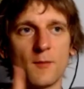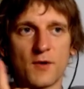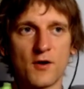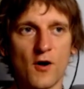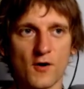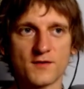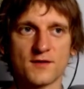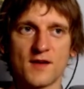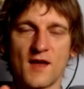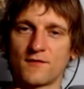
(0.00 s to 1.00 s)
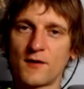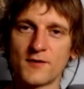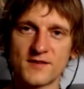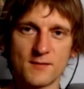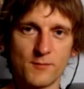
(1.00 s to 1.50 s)
because a
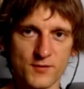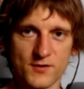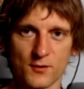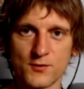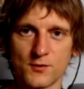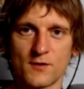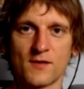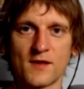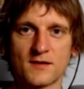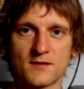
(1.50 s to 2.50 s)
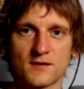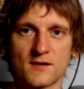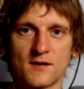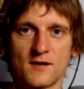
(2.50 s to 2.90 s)
very simple solution to this